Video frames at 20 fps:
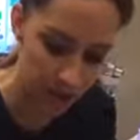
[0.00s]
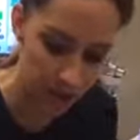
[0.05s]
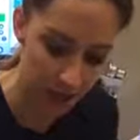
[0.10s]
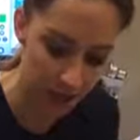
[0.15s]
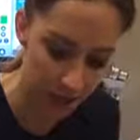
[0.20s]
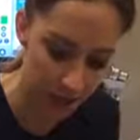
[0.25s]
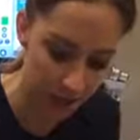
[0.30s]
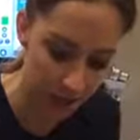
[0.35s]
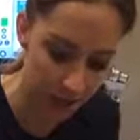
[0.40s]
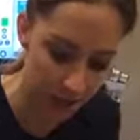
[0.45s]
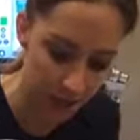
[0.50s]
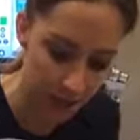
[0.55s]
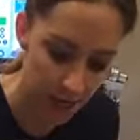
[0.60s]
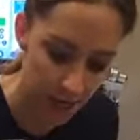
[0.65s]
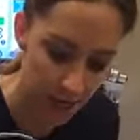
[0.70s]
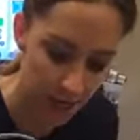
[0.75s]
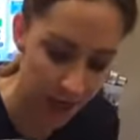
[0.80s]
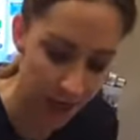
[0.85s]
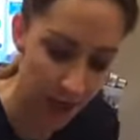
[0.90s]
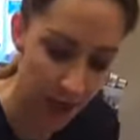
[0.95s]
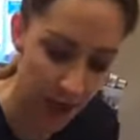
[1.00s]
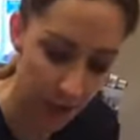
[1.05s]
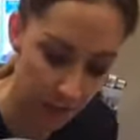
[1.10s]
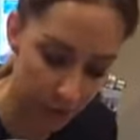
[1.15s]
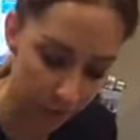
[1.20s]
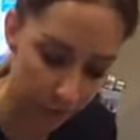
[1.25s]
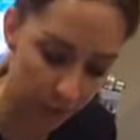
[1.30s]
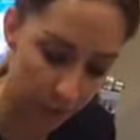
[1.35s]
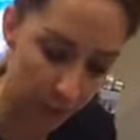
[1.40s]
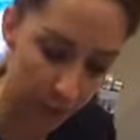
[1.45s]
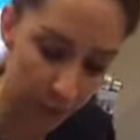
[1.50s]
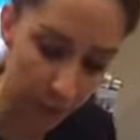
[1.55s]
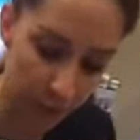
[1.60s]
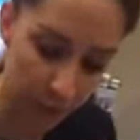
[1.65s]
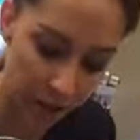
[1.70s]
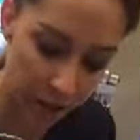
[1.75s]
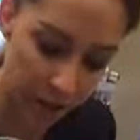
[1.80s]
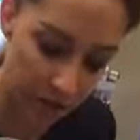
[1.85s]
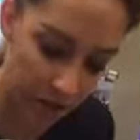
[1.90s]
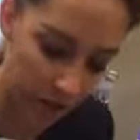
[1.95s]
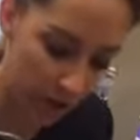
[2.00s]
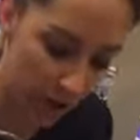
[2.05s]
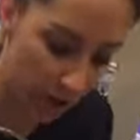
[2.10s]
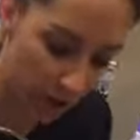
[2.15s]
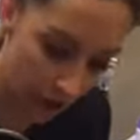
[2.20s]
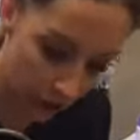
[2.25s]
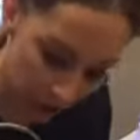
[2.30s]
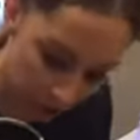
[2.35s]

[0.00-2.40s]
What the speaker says: And that one, remember, is with all the